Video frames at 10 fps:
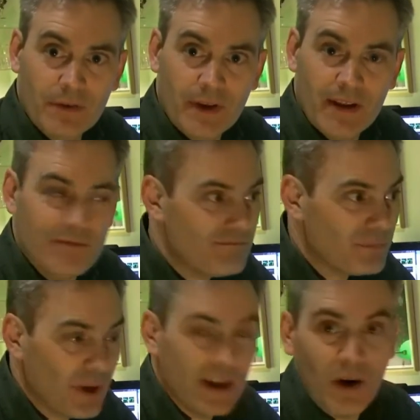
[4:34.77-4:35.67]
Again,
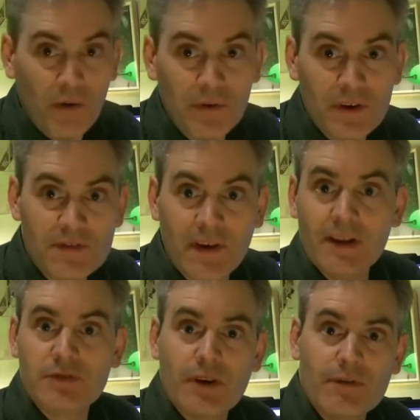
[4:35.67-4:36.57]
pretty obvious, fairly
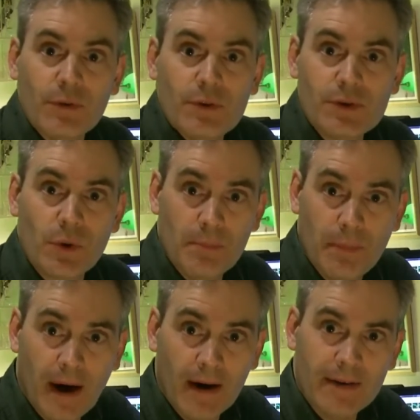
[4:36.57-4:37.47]
straightforward story,
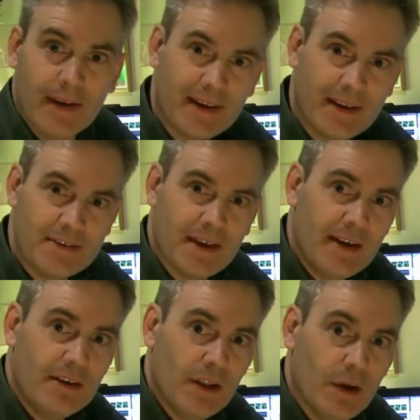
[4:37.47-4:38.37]
but it
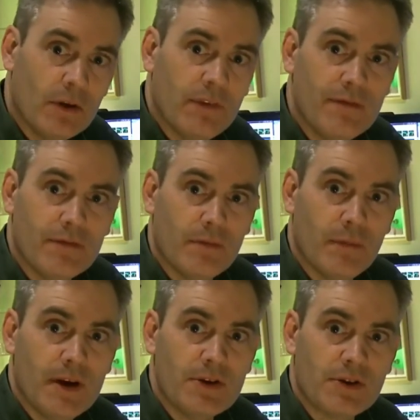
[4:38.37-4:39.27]
contained a lot of
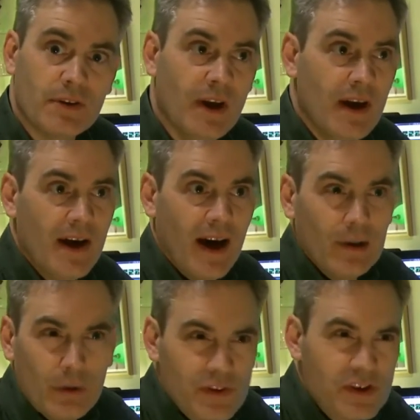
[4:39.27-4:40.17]
information, a
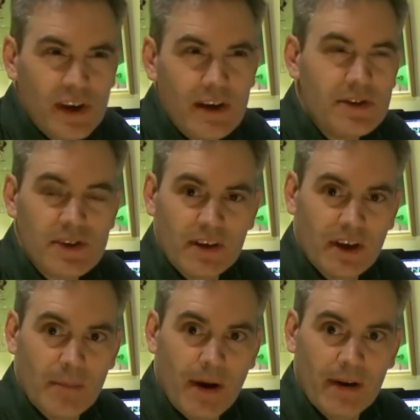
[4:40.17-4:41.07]
lot of scene setting
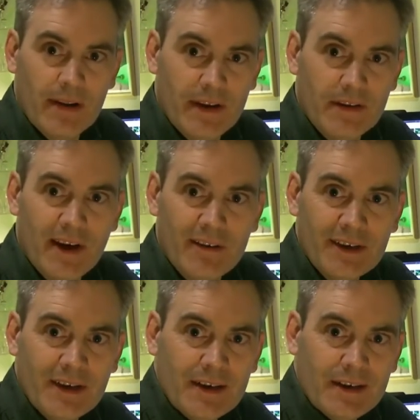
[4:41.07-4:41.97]
about Elite. Now,
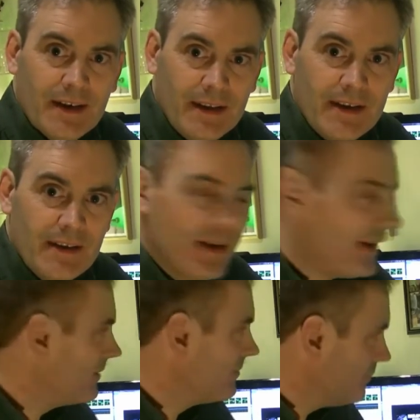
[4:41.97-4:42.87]
Elite
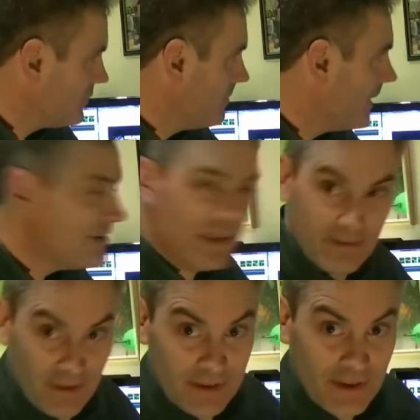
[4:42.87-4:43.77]
was amazing
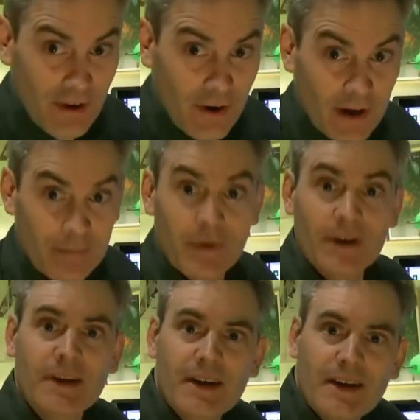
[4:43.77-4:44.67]
for the time,
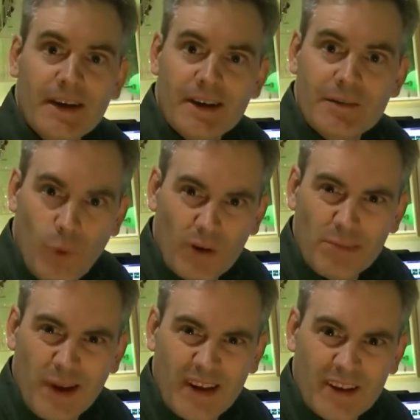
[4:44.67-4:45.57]
but one
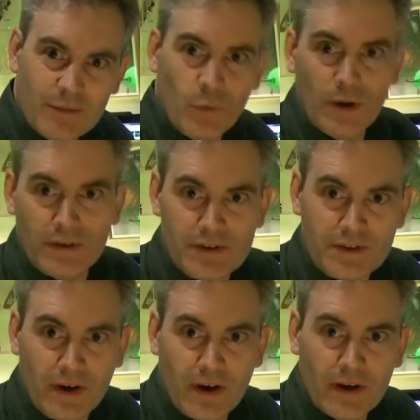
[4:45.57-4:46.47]
planet, one
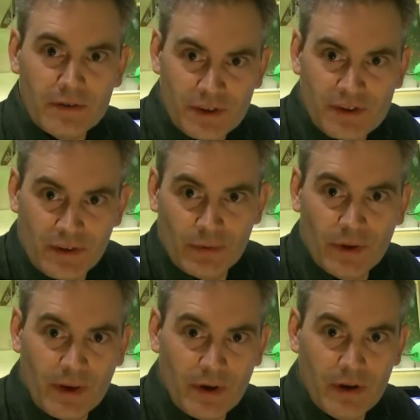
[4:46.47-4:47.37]
star, just an
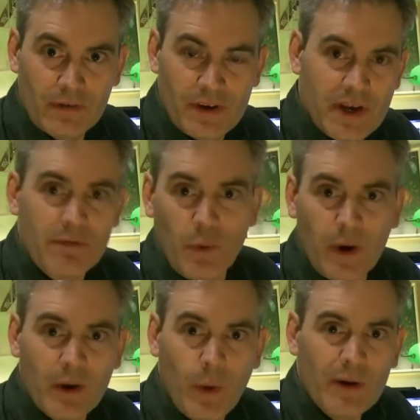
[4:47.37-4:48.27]
ordinary universe. Everywhere
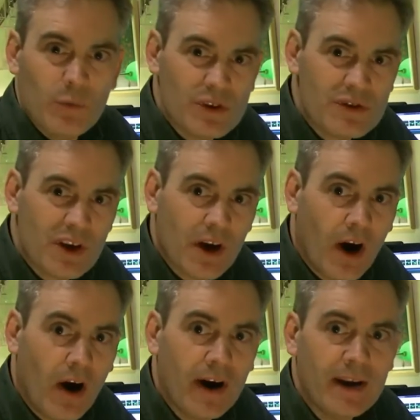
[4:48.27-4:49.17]
you went was
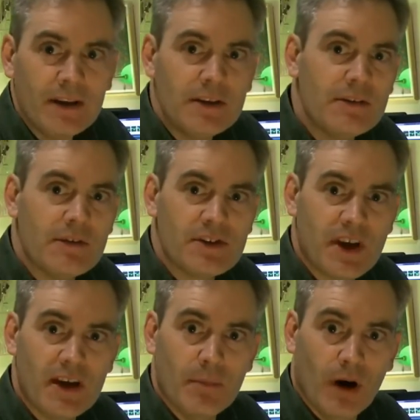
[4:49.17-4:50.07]
kind of the
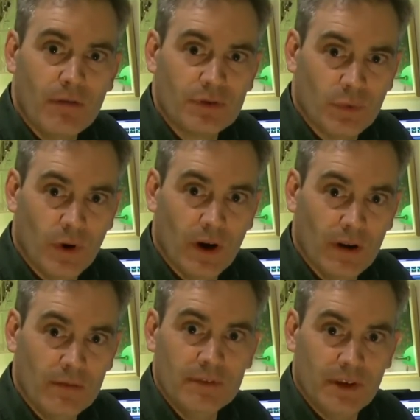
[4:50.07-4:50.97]
same after a
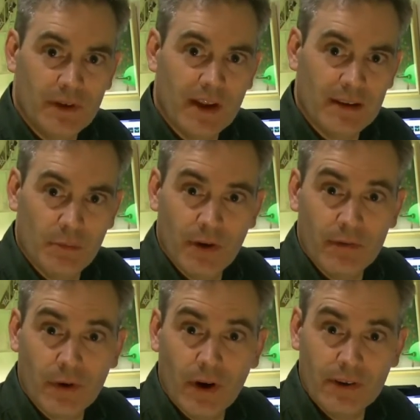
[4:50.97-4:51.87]
while. You'd get a little bit of
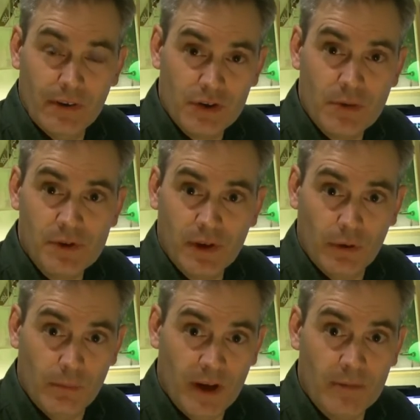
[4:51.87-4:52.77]
variety in the ships that
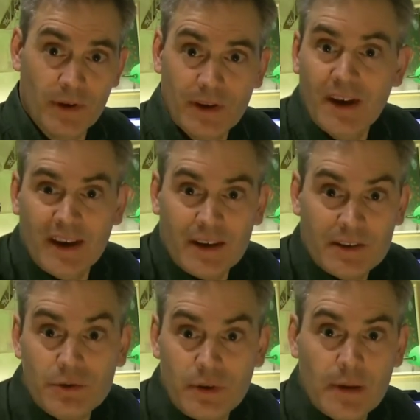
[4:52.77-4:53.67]
you'd meet, but
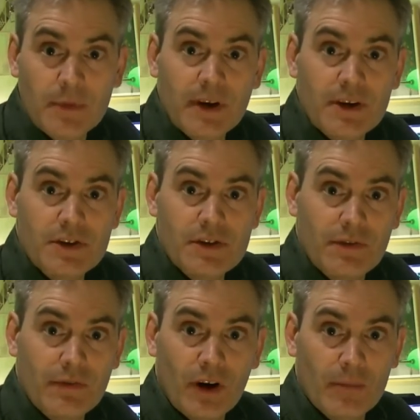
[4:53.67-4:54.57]
due to the limitations of the
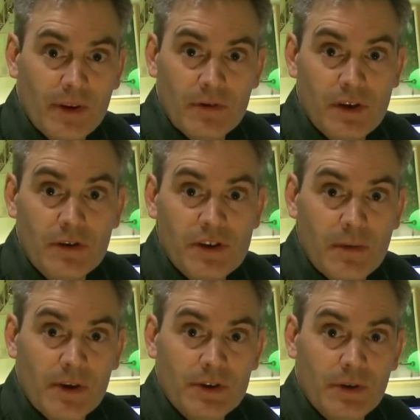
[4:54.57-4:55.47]
environment, there was only so
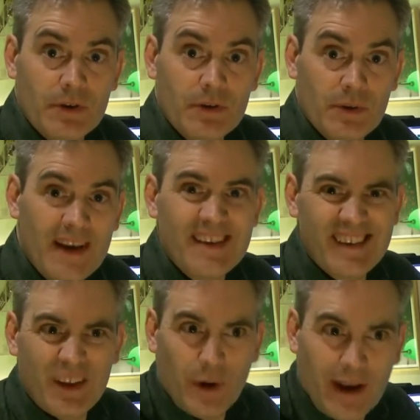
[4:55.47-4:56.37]
much you could do. Yes,
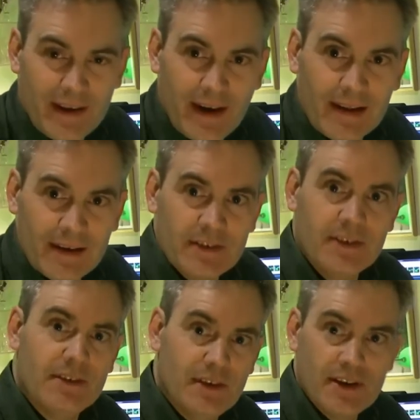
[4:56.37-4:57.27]
there were 8
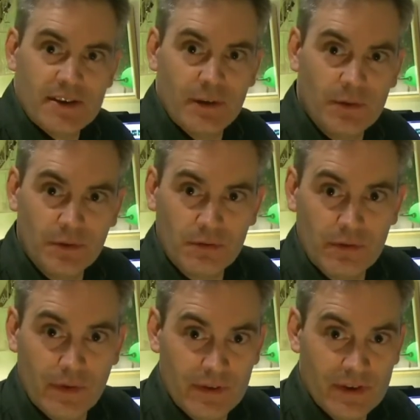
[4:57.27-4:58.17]
galaxies, and yes, there were
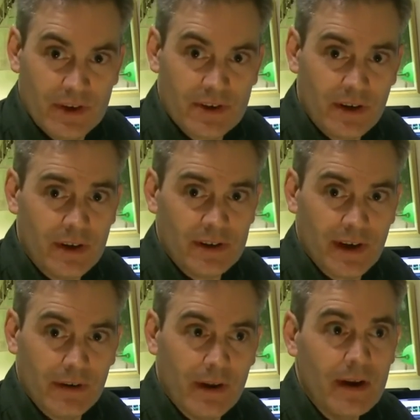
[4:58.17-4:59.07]
256 stars
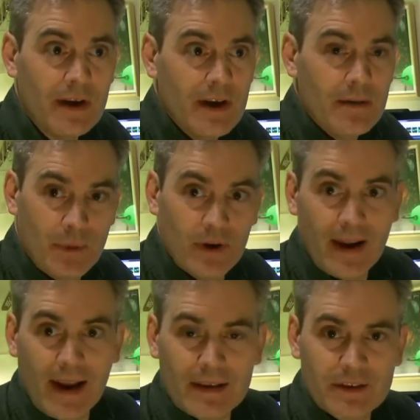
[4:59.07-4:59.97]
out there per
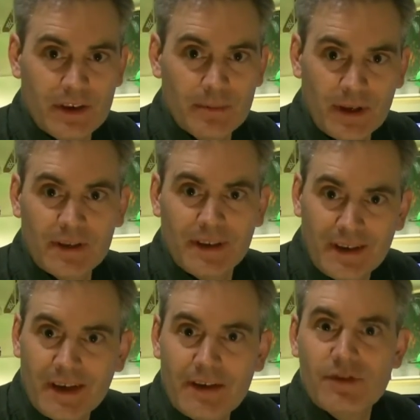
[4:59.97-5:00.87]
galaxy, but
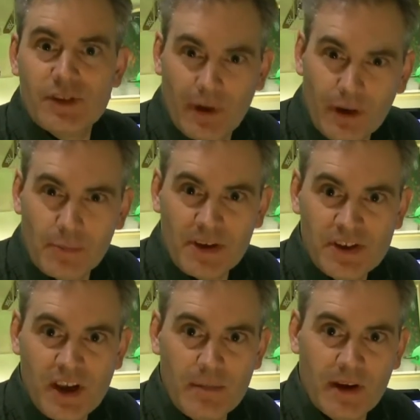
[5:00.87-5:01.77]
even so, it got a bit
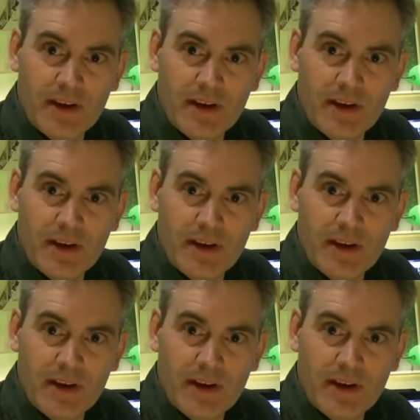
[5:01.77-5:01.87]
samey.